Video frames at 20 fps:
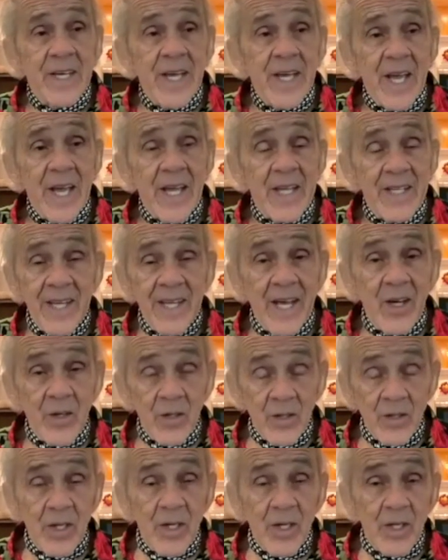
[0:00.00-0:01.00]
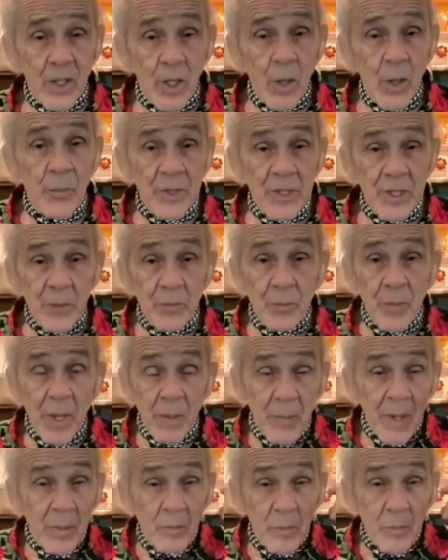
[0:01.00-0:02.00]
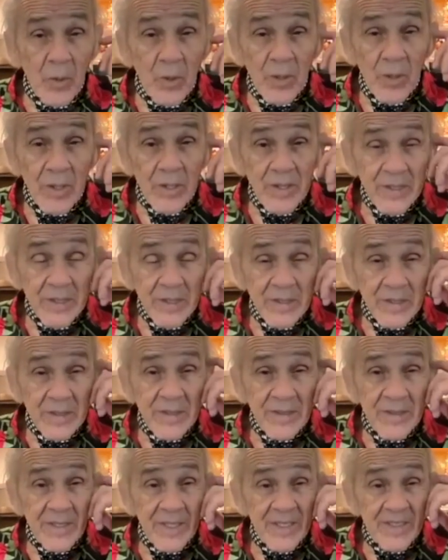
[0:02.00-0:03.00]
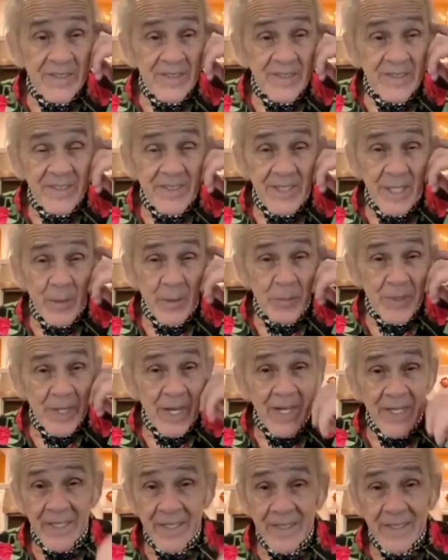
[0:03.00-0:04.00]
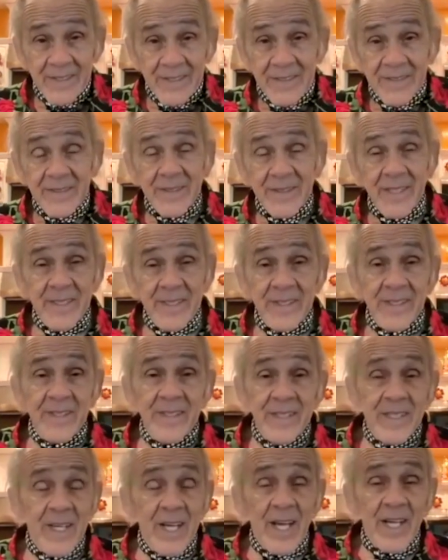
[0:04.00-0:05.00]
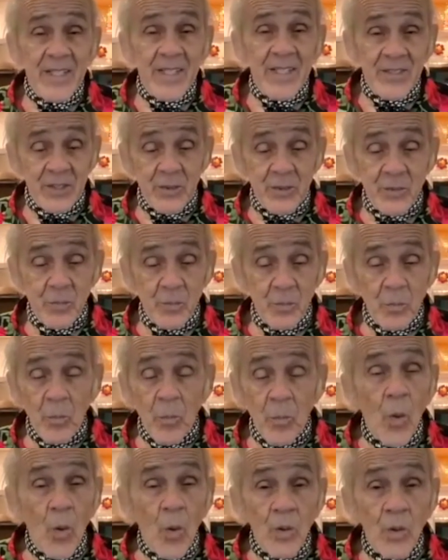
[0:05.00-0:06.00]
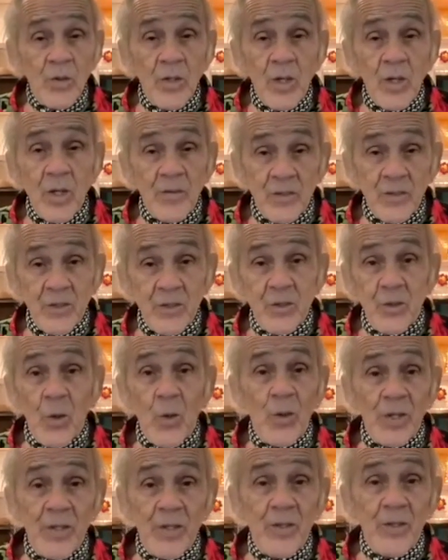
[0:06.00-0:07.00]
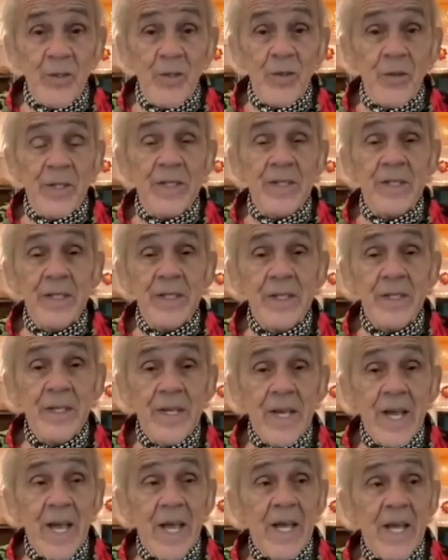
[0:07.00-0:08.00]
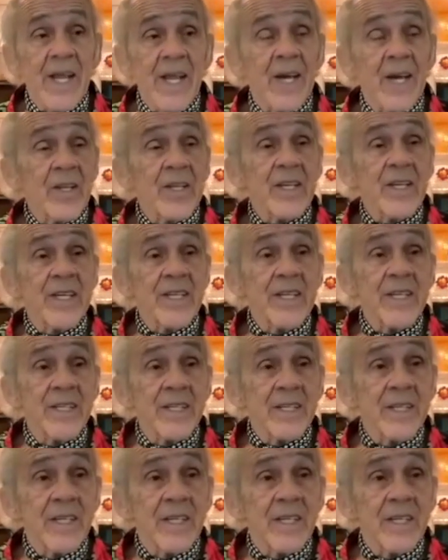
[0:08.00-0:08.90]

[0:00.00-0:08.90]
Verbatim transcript: and now accompanied by my book, that's the same title, and, and, and just more of the story to it, and how to get it